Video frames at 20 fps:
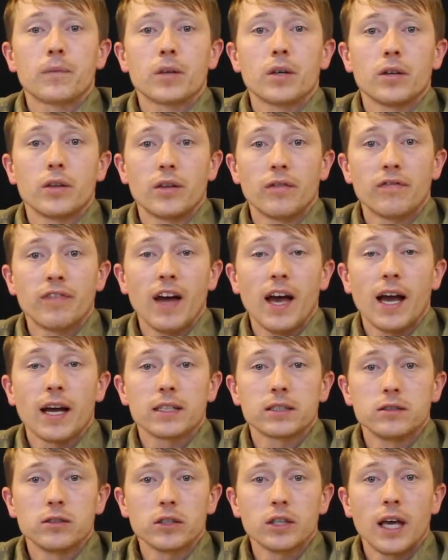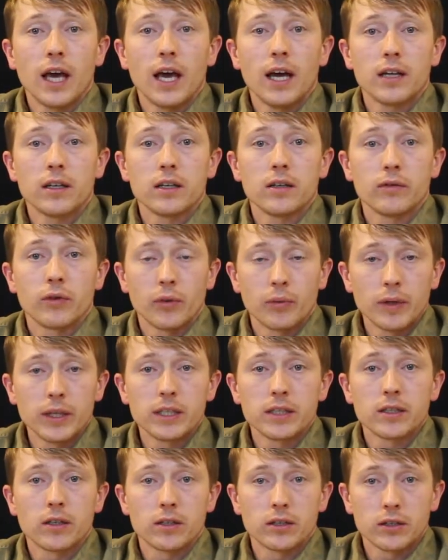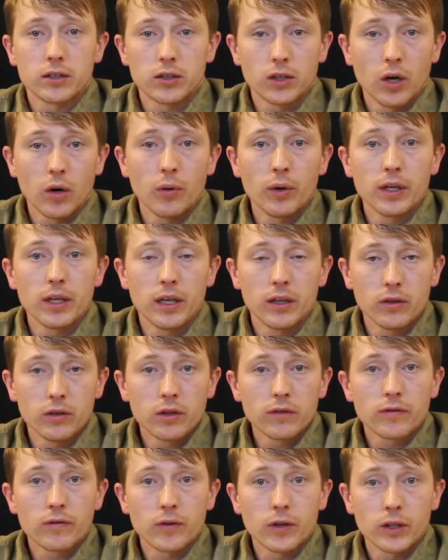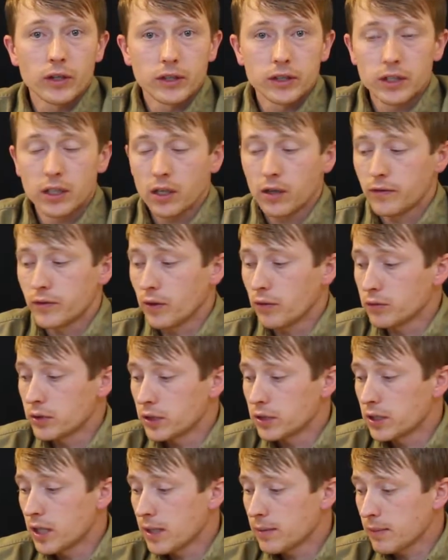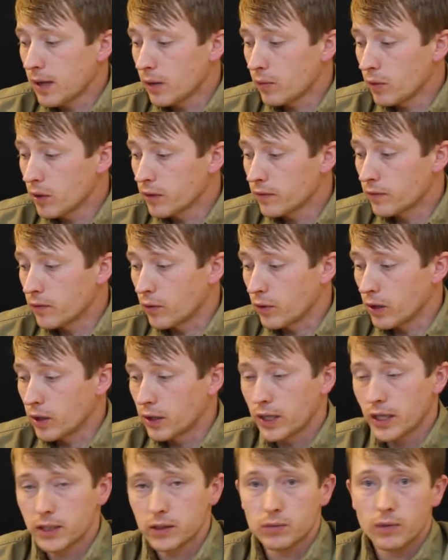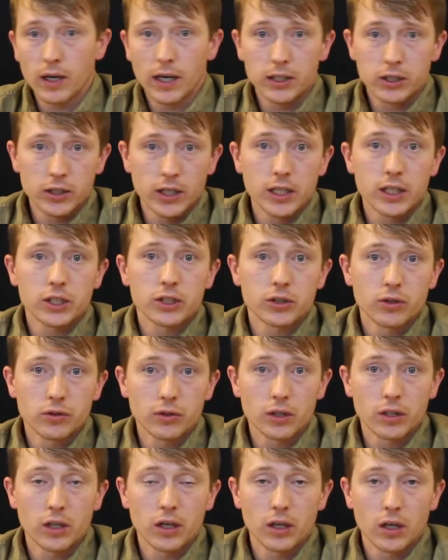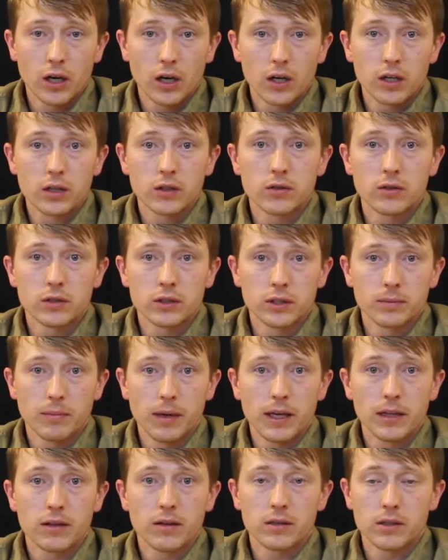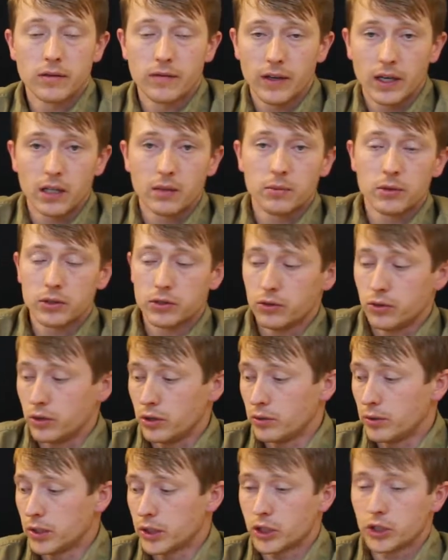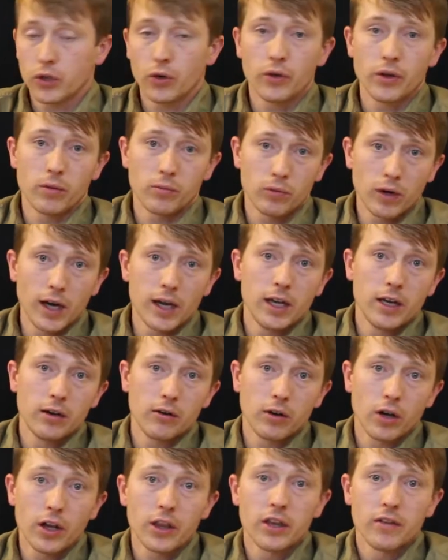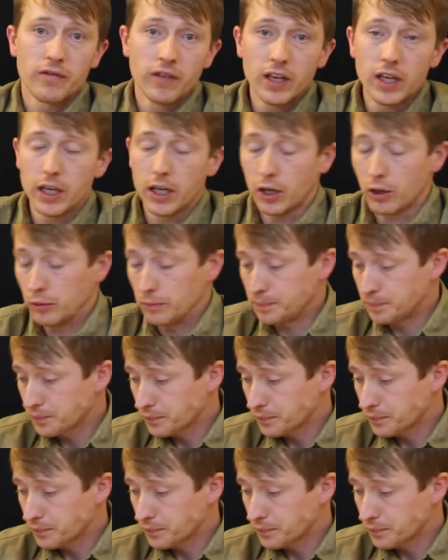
the facts, look at the research, go in and look for yourself. Don't just take my word for it. And that's why I try to show you the articles and make those available to you and show them right here on the video.